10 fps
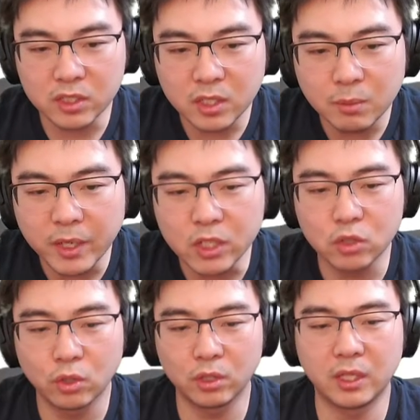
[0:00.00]
make
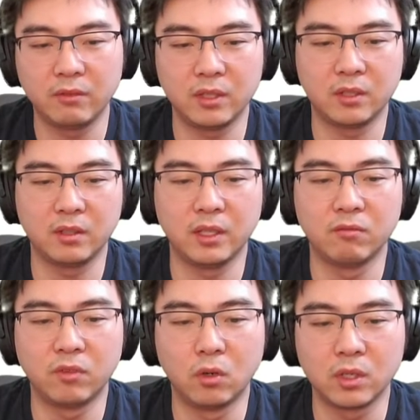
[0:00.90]
sure you give it the
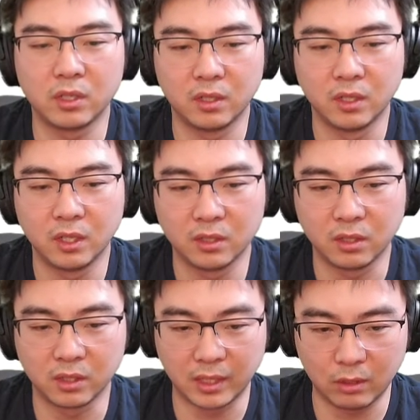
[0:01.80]
invoker,
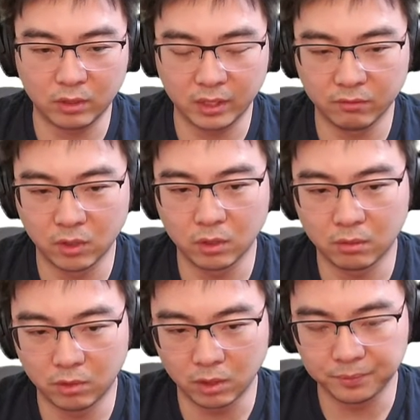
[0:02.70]
the Cloud Run invoker
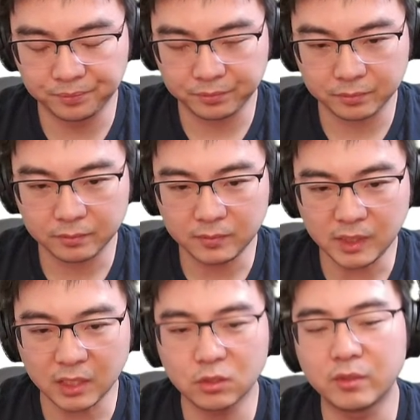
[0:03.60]
role.
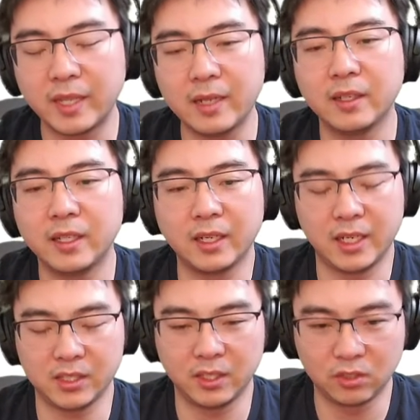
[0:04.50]
So then it can
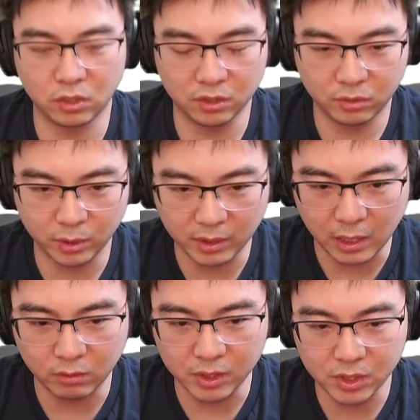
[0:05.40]
actually talk to your
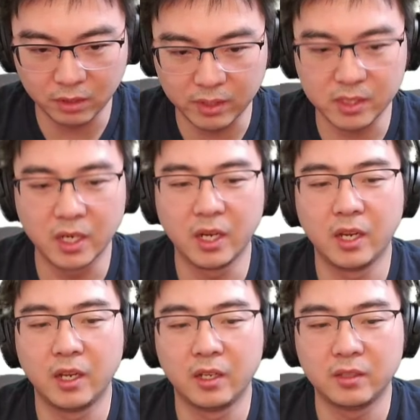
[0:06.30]
Cloud Run service.
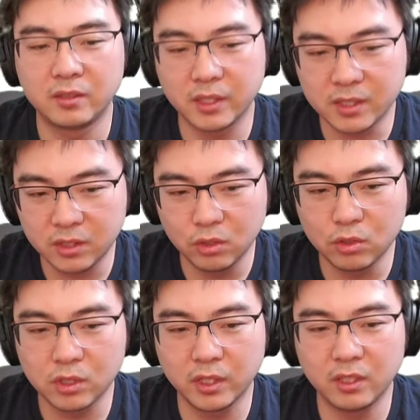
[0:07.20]
This
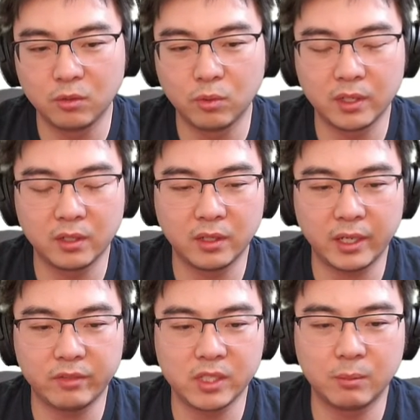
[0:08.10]
usually,
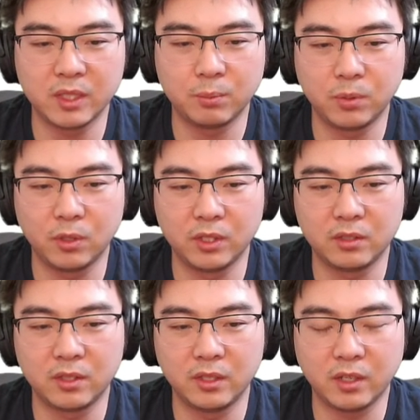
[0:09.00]
every time I deploy
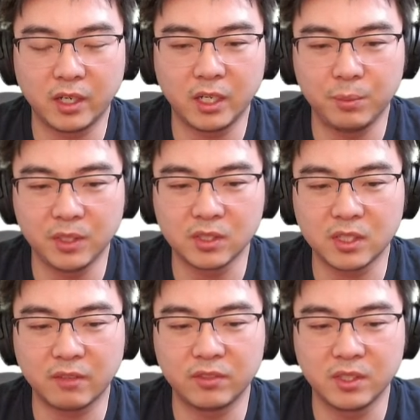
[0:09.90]
the IAP
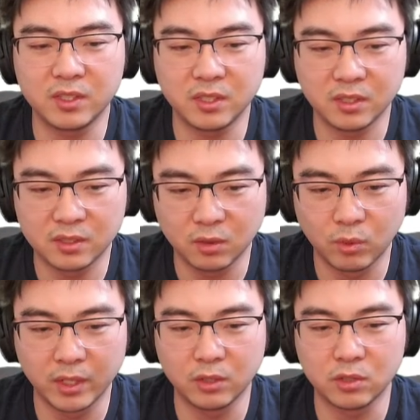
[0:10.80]
stuff, this is the
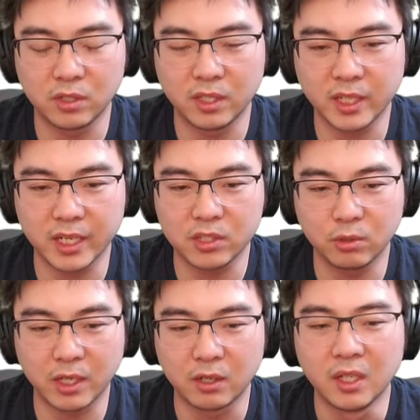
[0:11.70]
one usually catch
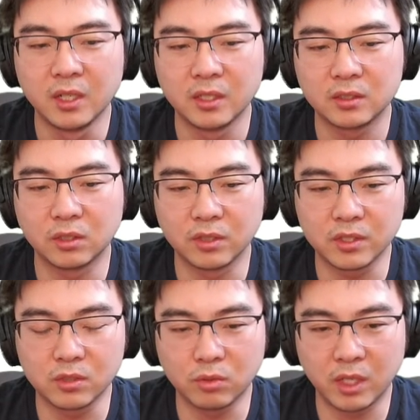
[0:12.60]
you out. So
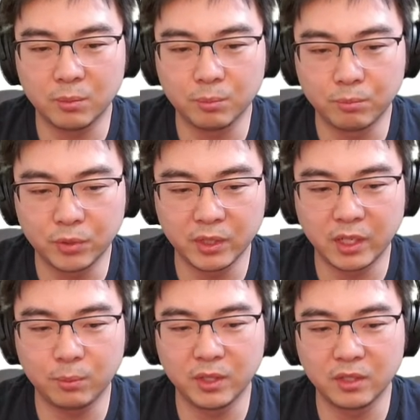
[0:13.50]
this is why I'm putting
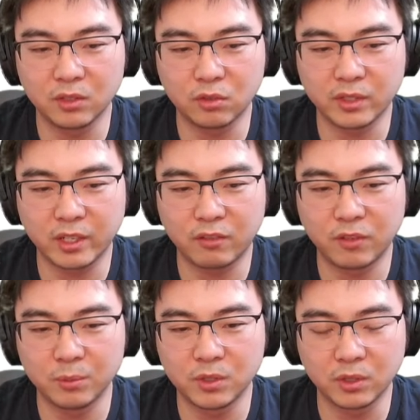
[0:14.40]
into
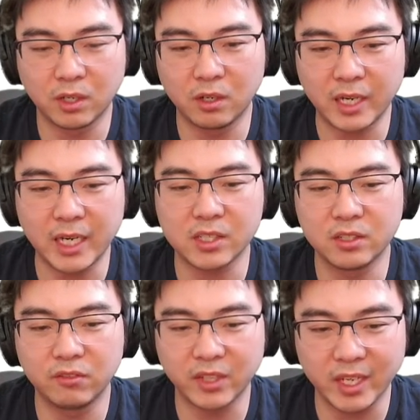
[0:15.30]
Terraform, so you can't
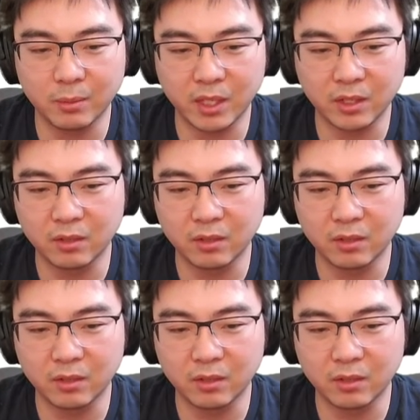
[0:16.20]
actually forget about it,